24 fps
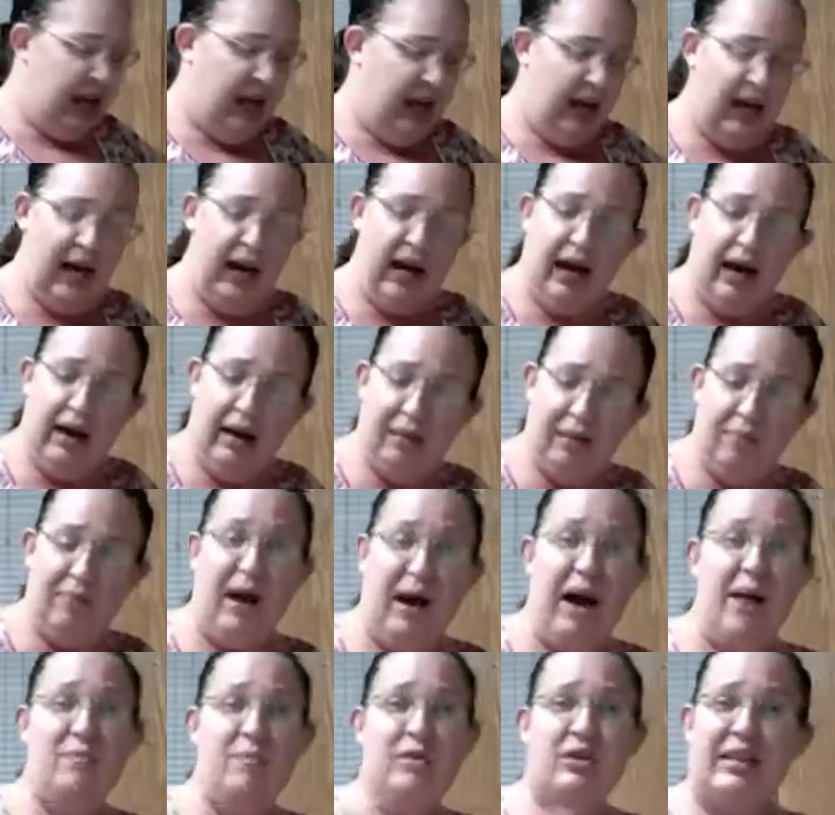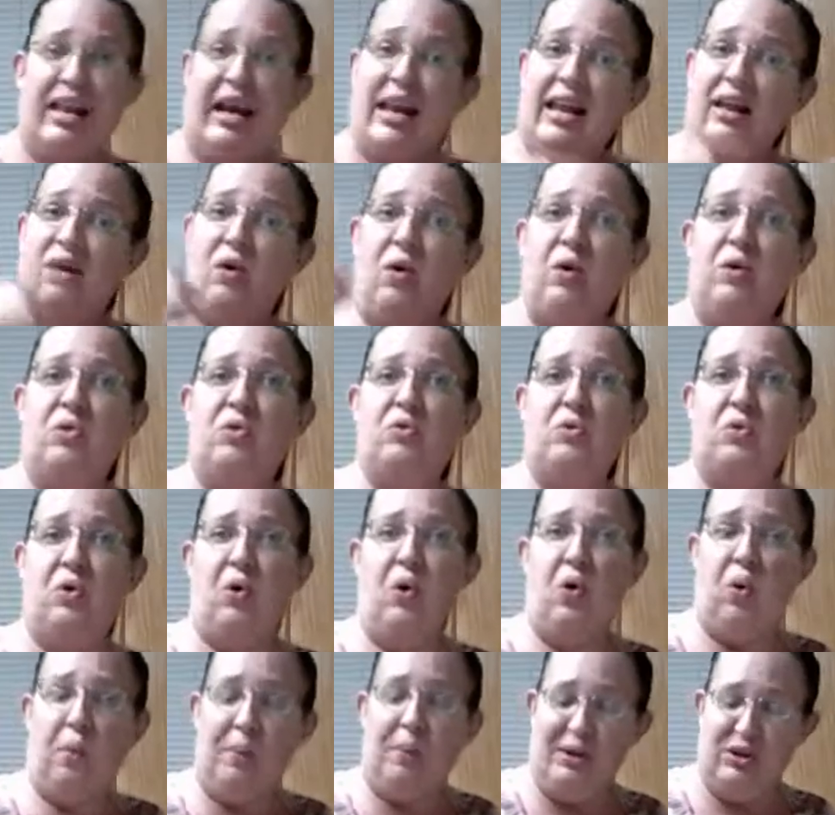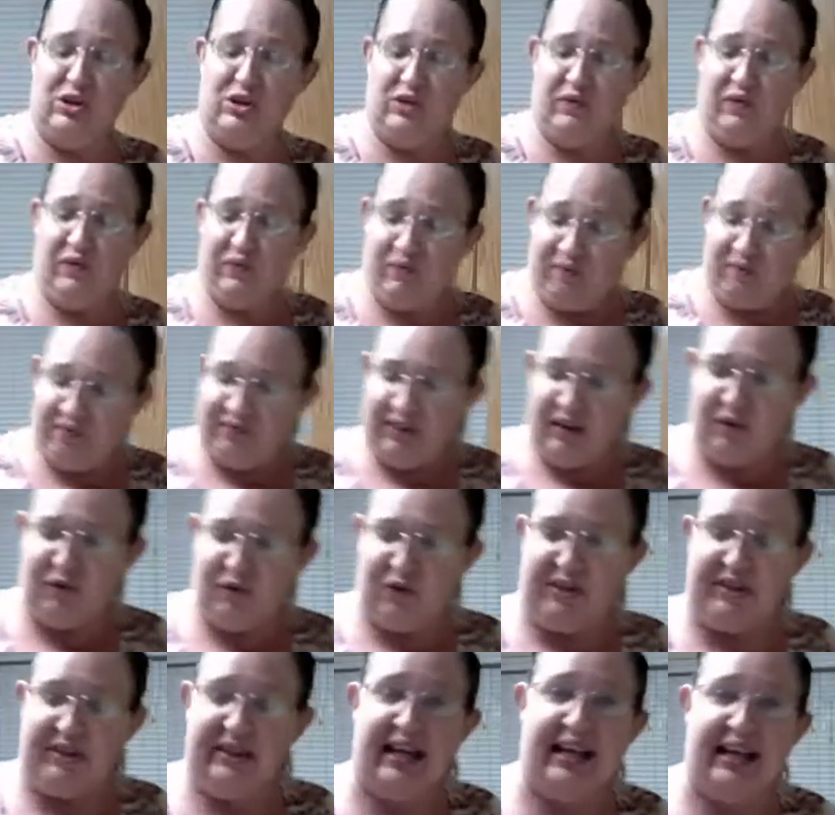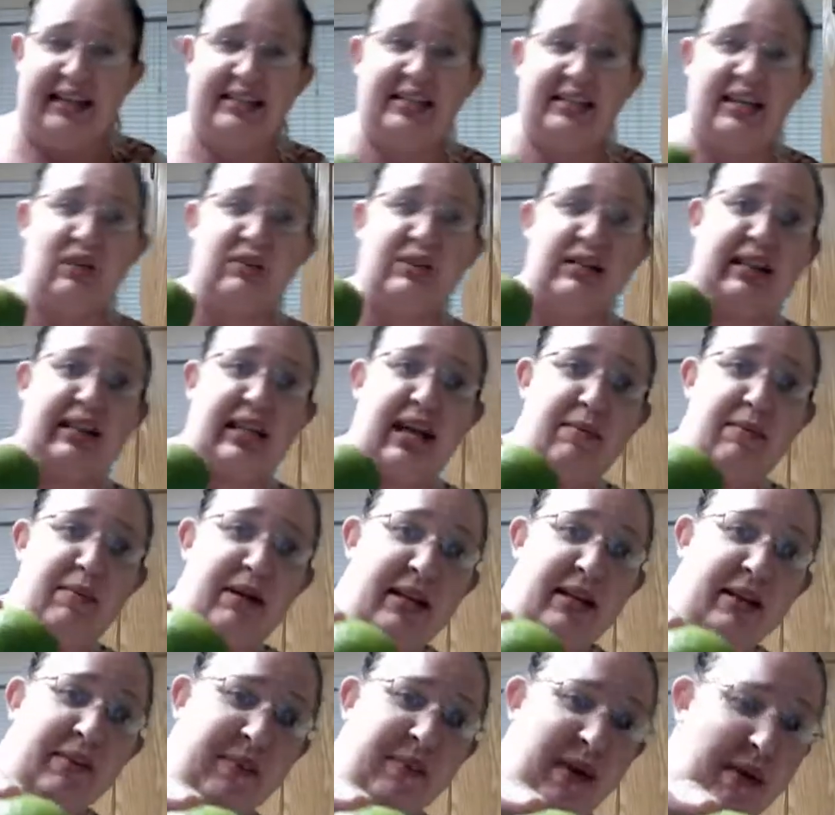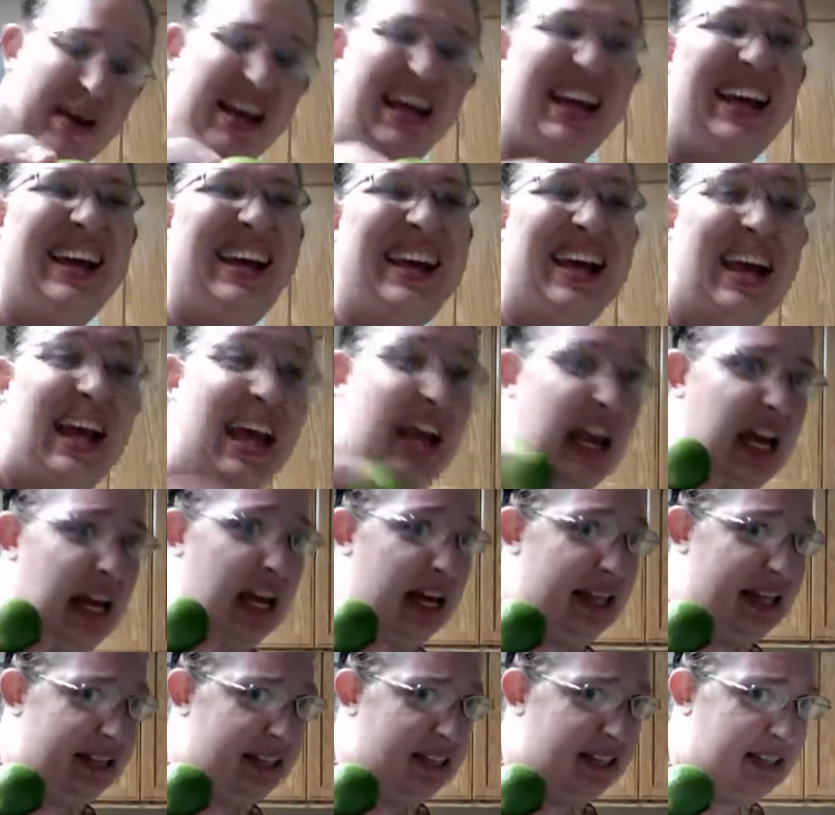I'm just kind of going through a whole bunch of different things. Here's a lemon. Yeah, this